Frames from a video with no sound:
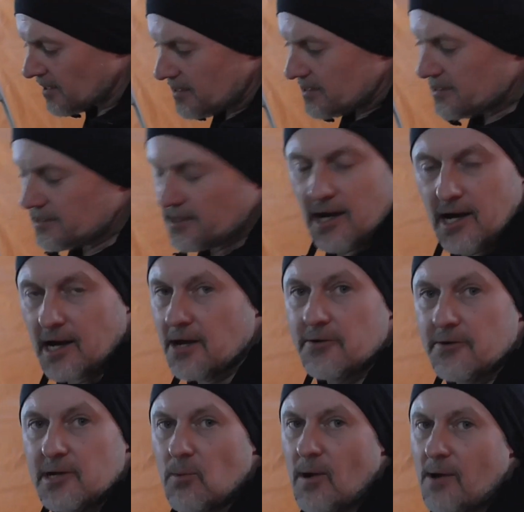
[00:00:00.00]
you know, I
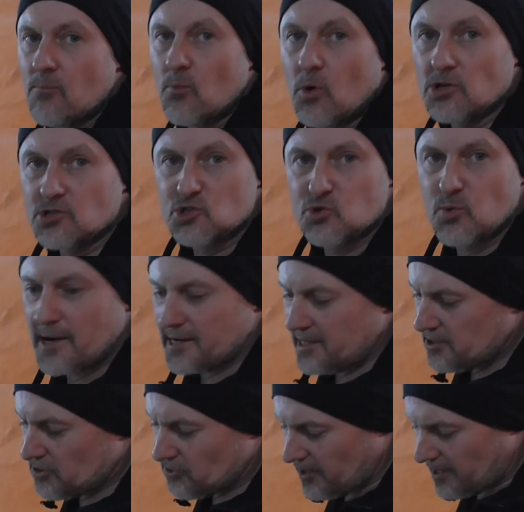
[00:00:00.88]
only went
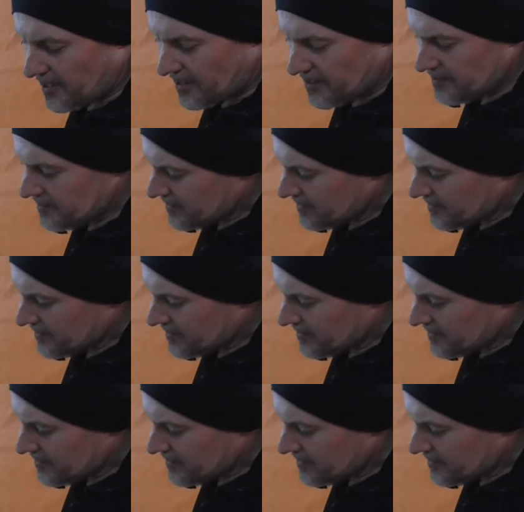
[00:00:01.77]
120 grit.